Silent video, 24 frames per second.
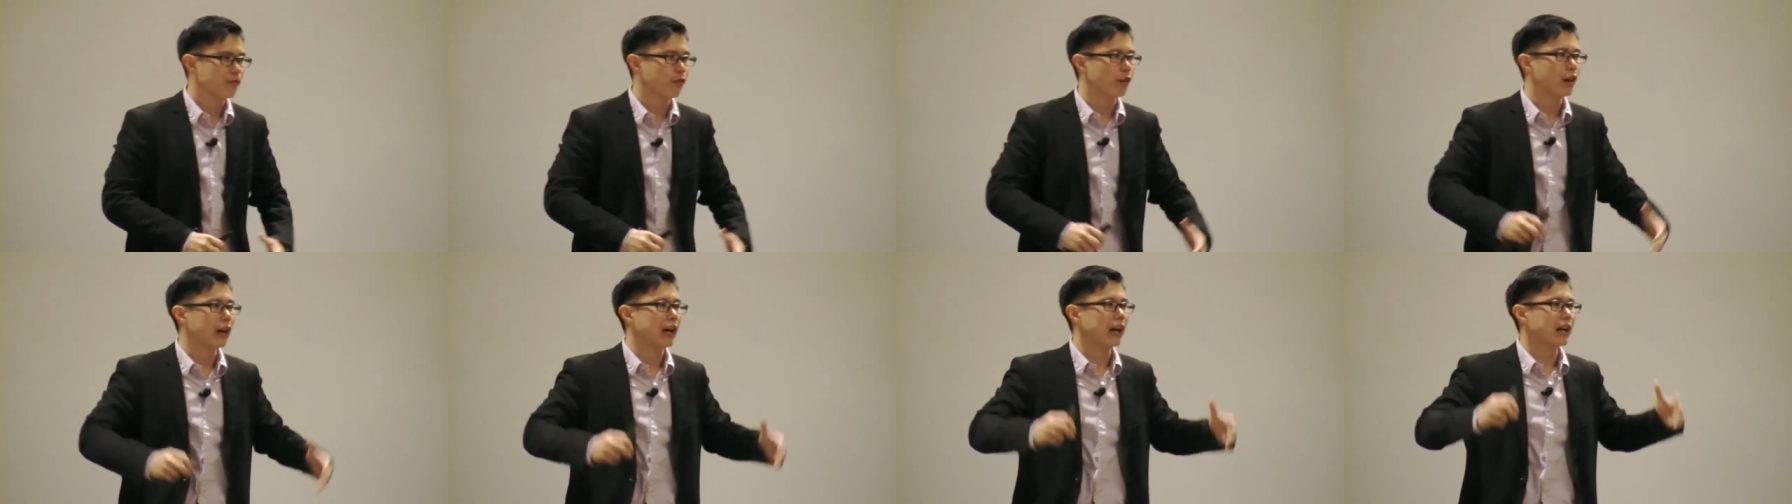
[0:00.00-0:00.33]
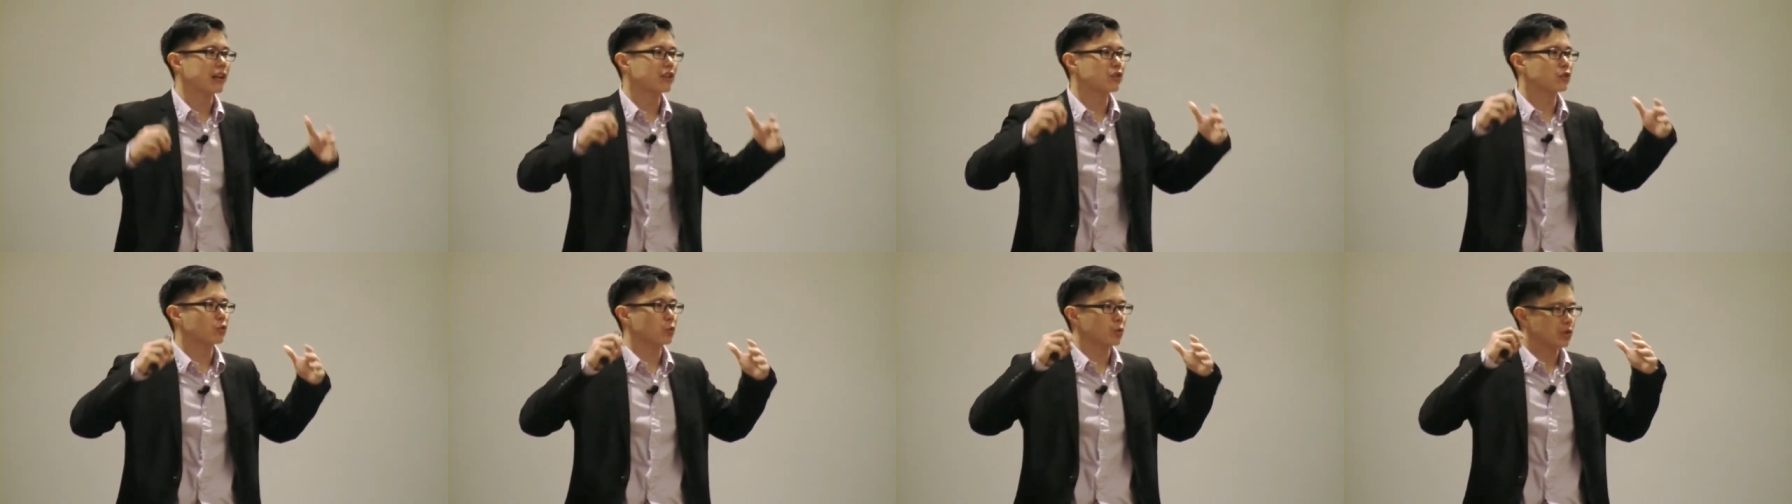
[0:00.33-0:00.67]
for
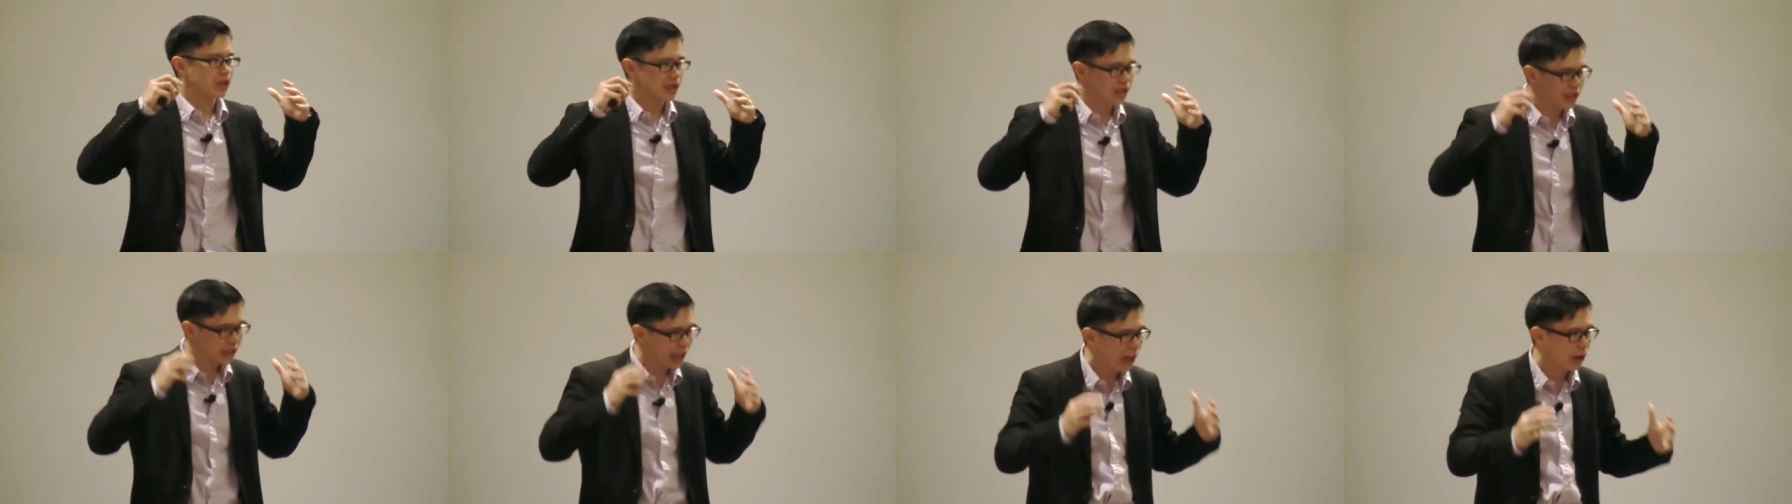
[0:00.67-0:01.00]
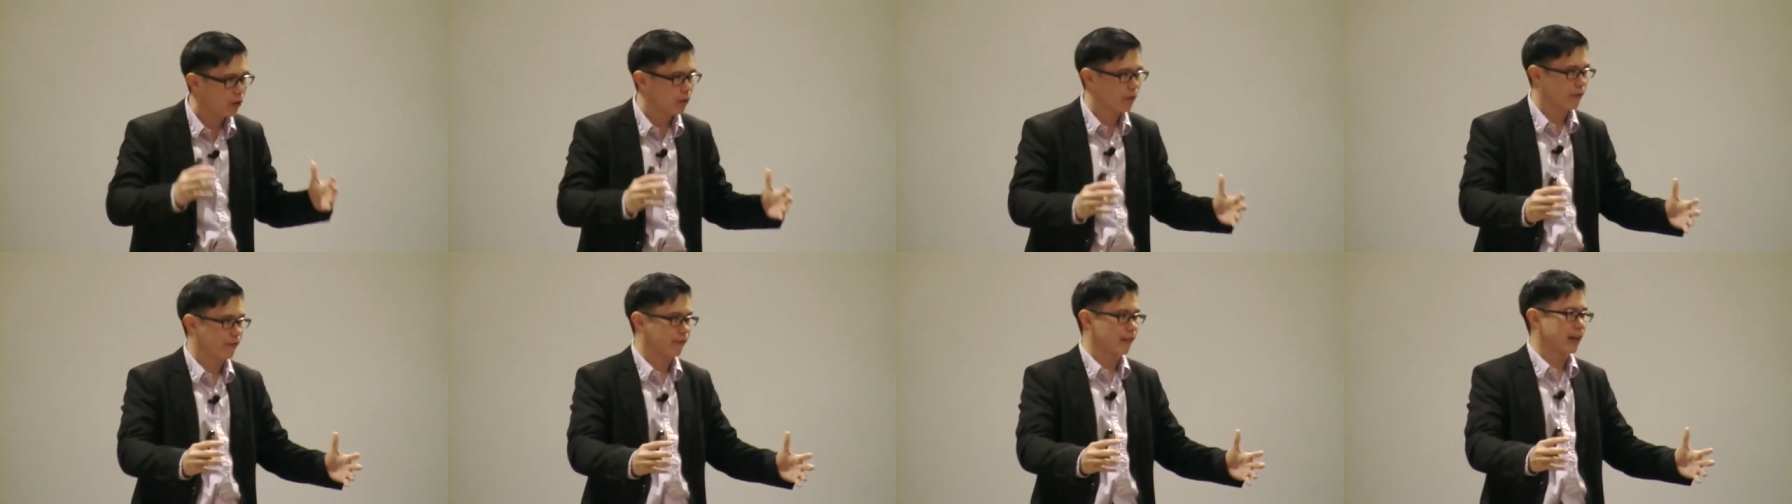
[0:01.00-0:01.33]
us to
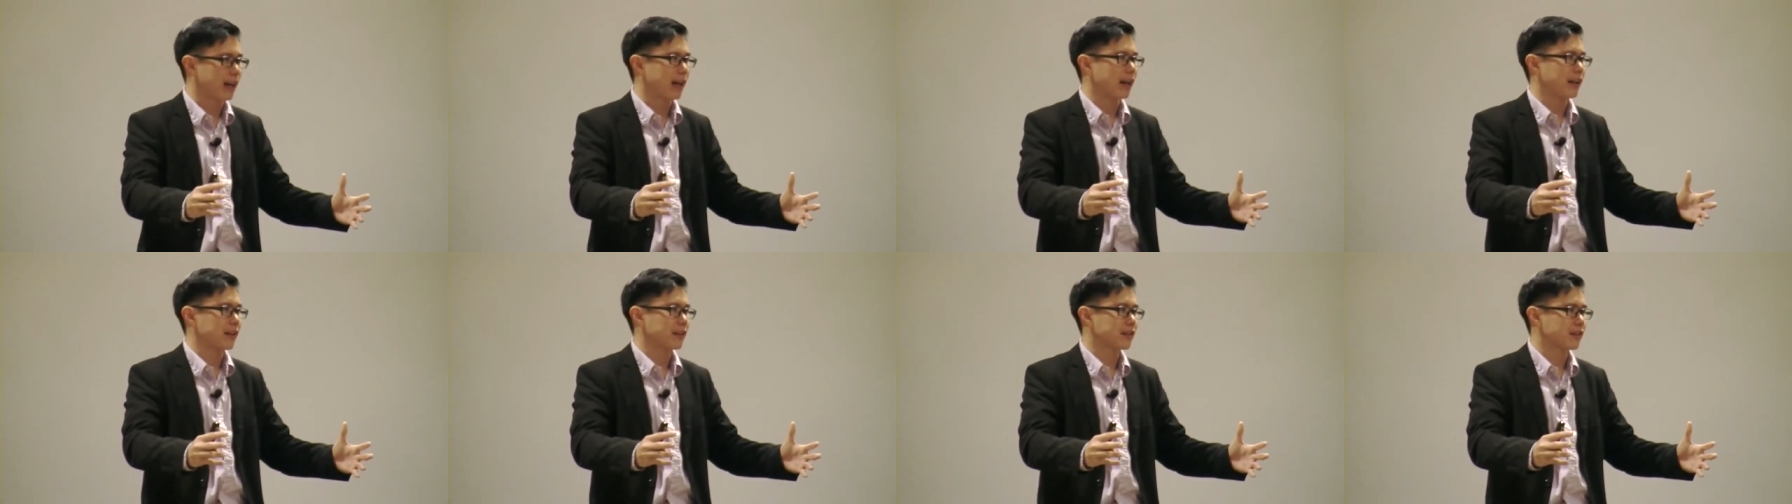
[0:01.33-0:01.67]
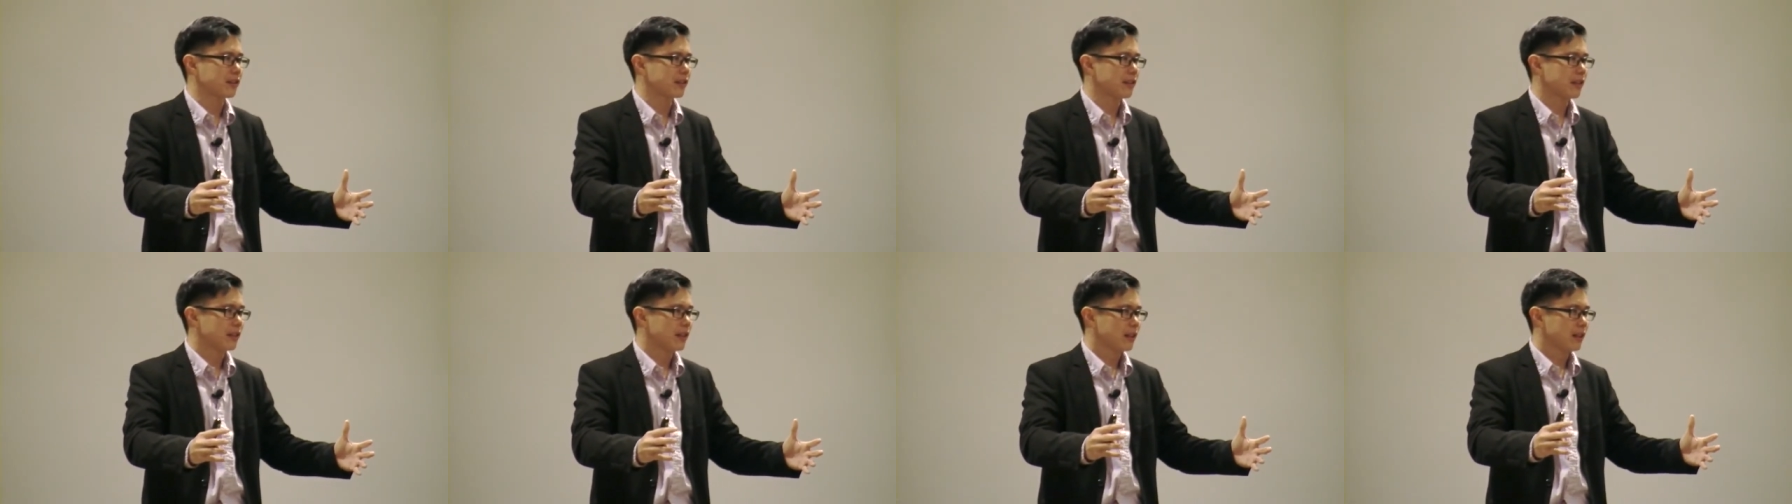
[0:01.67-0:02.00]

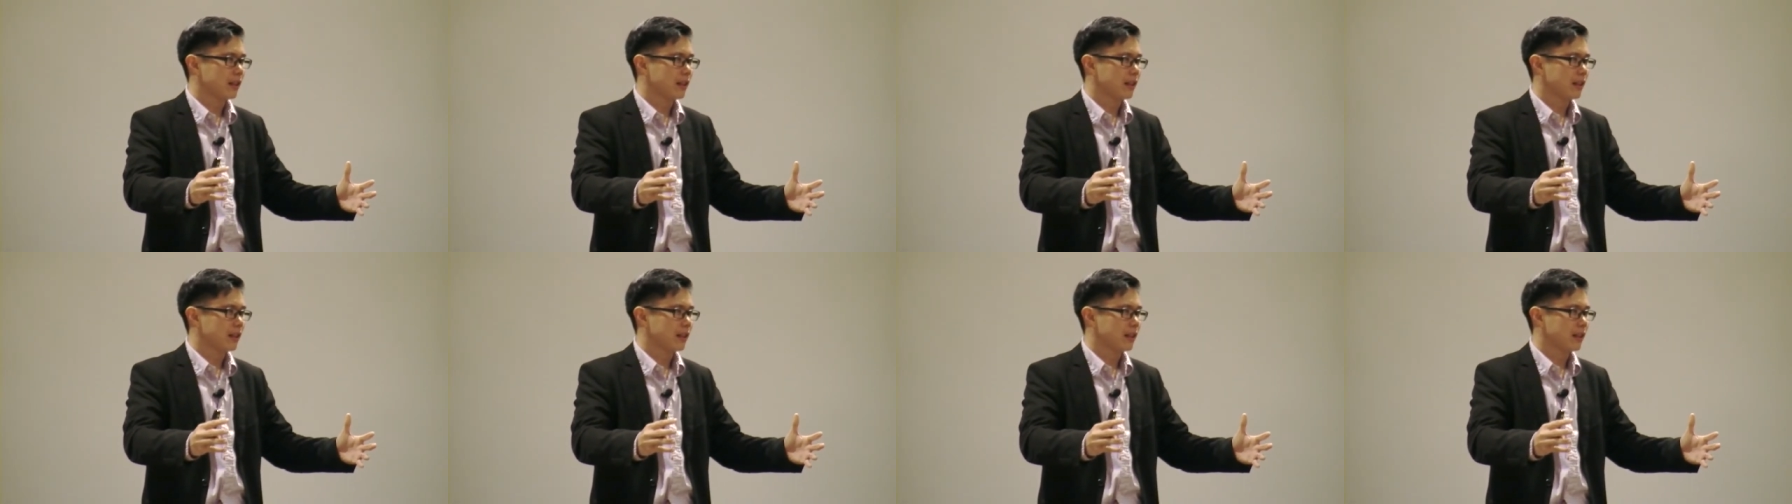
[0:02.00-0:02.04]
sacrifice